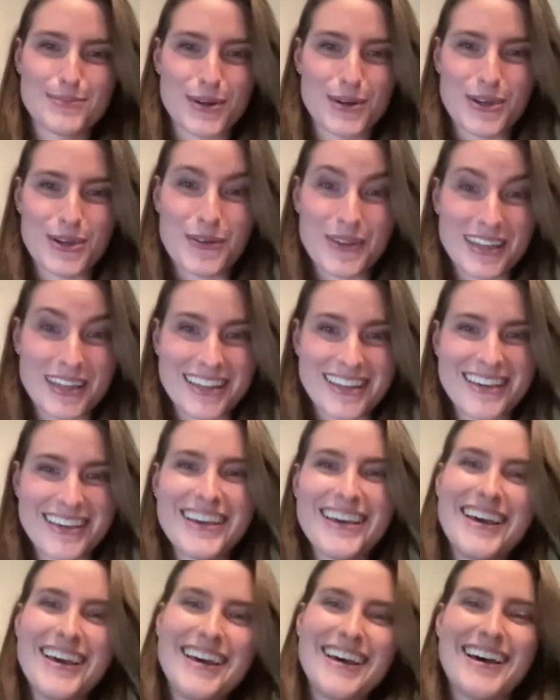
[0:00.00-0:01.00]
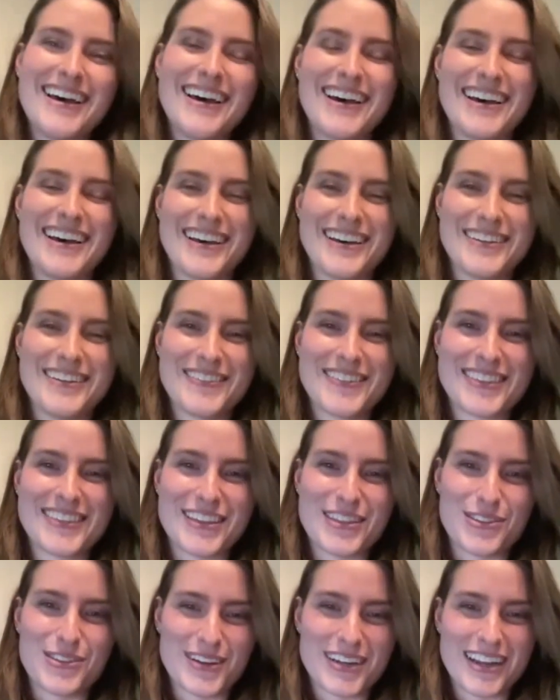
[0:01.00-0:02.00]
pretty quickly.
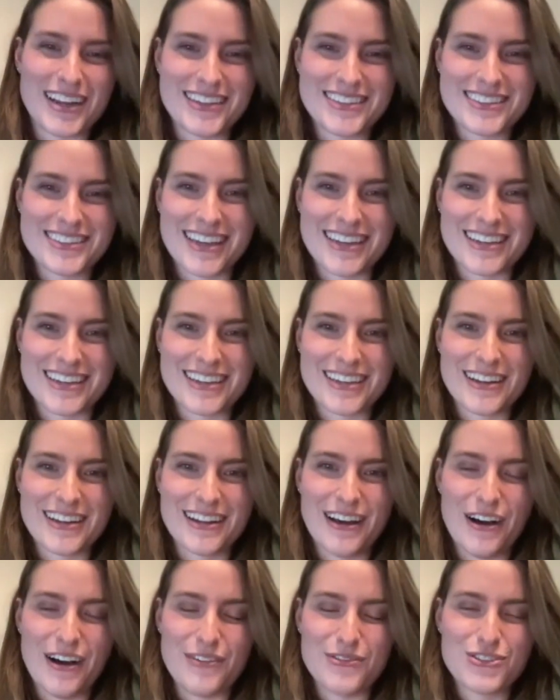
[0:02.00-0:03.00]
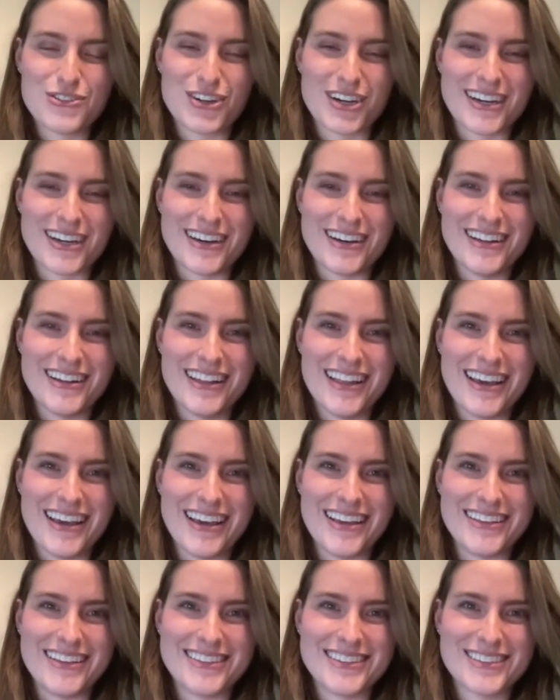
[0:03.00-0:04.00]
Within 3 days, had to get off trail
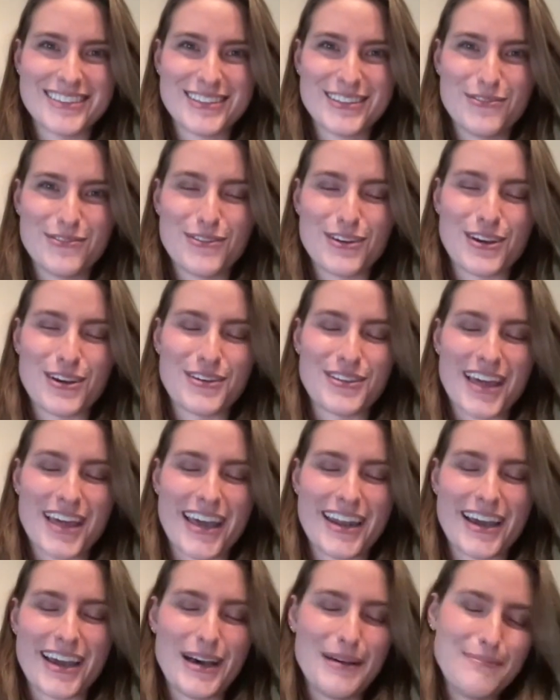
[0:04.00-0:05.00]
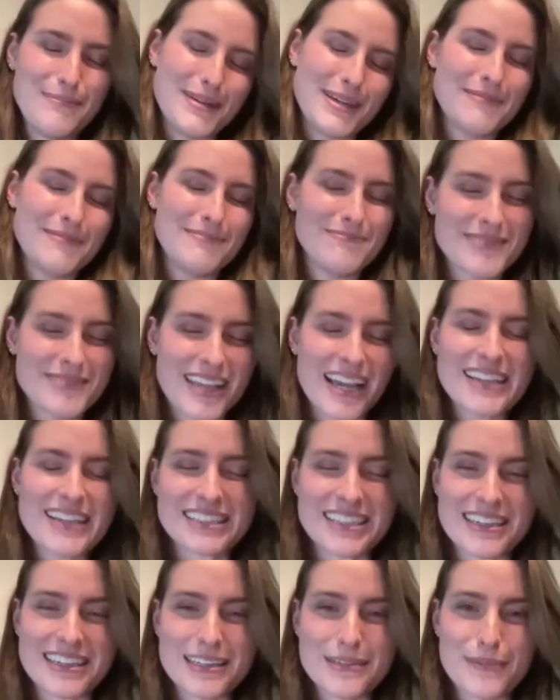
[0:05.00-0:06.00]
and figure that out. But I
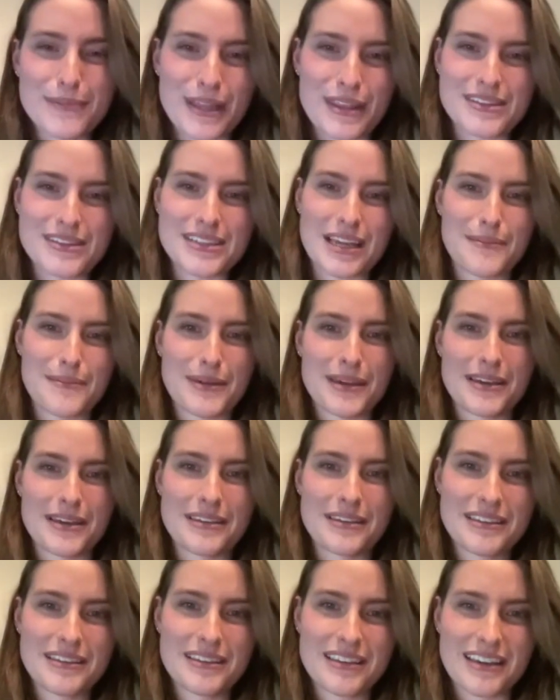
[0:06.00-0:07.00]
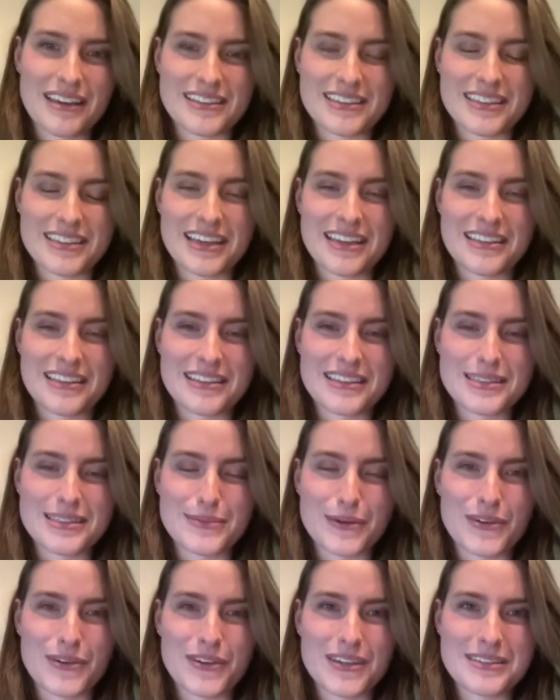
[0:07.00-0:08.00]
did. By the time I got to the end of the
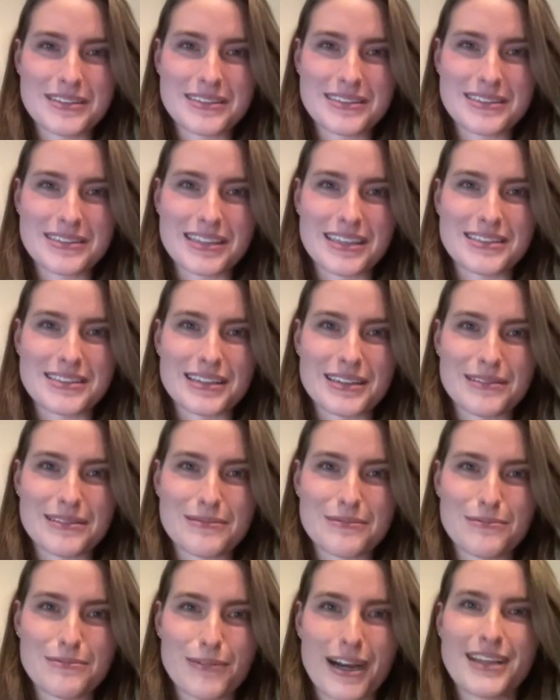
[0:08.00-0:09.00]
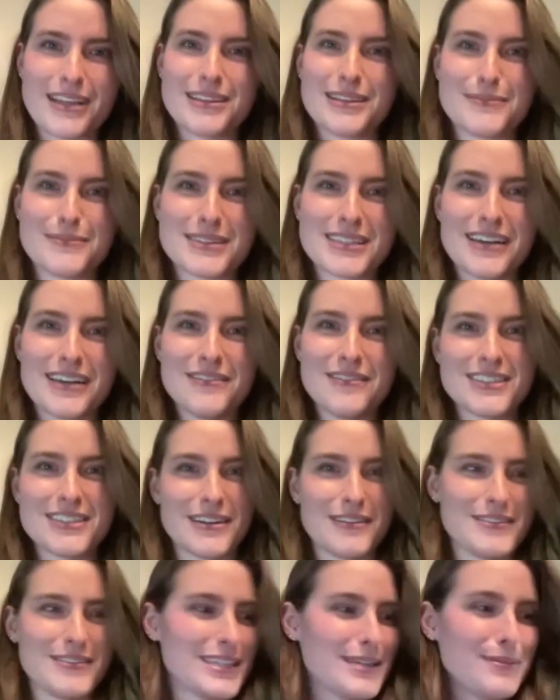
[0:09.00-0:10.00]
Smokies, things had righted themselves, and
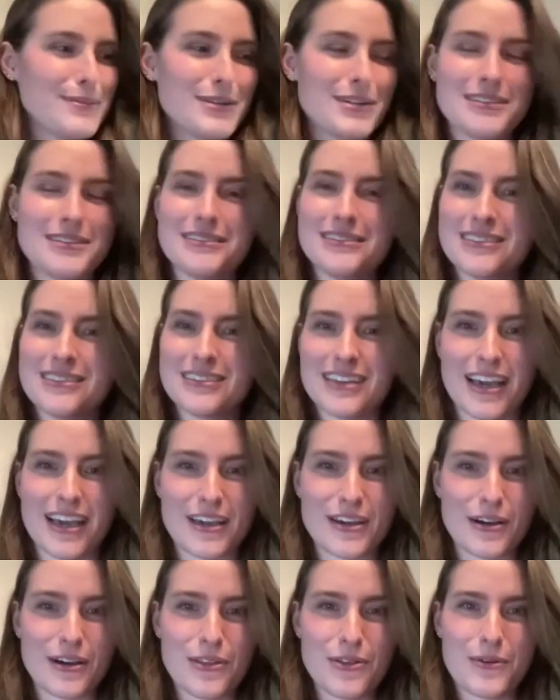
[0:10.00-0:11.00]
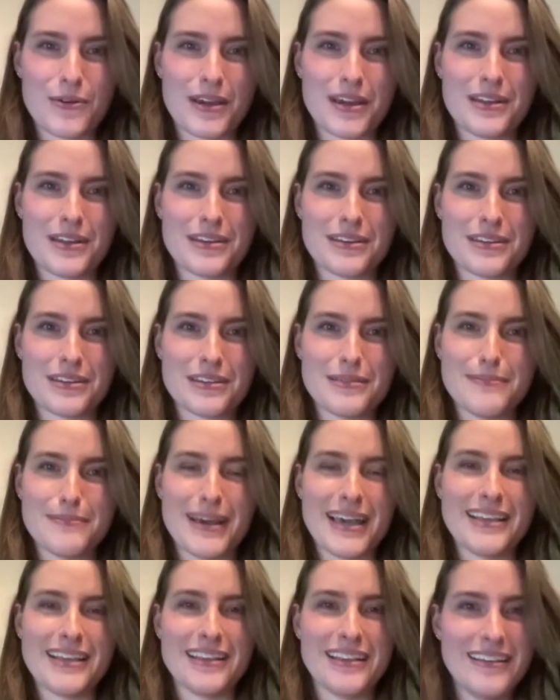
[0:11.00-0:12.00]
I was able to hike all the way to
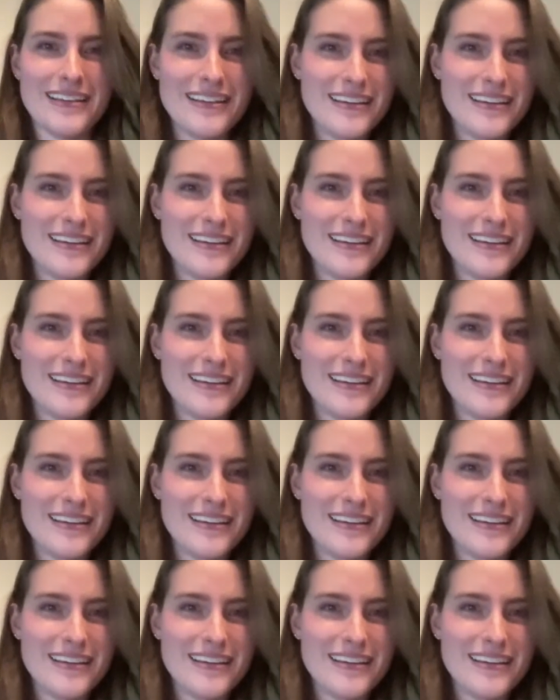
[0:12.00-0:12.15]
Maine.